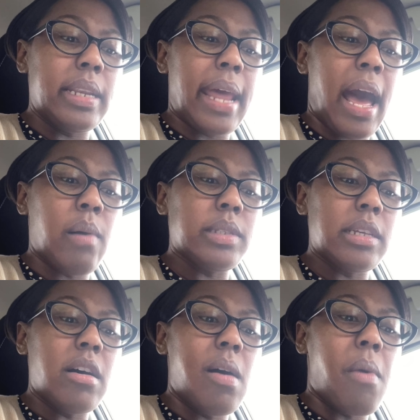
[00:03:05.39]
and doubt
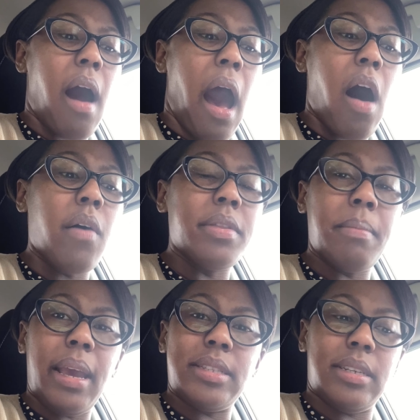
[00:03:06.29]
some or all of the
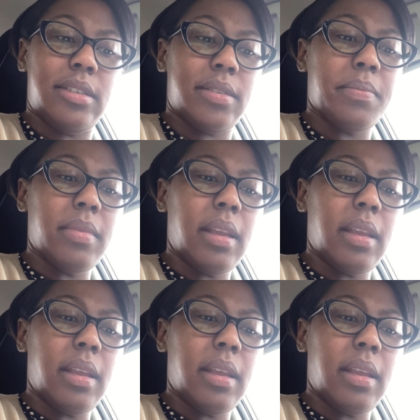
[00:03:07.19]
message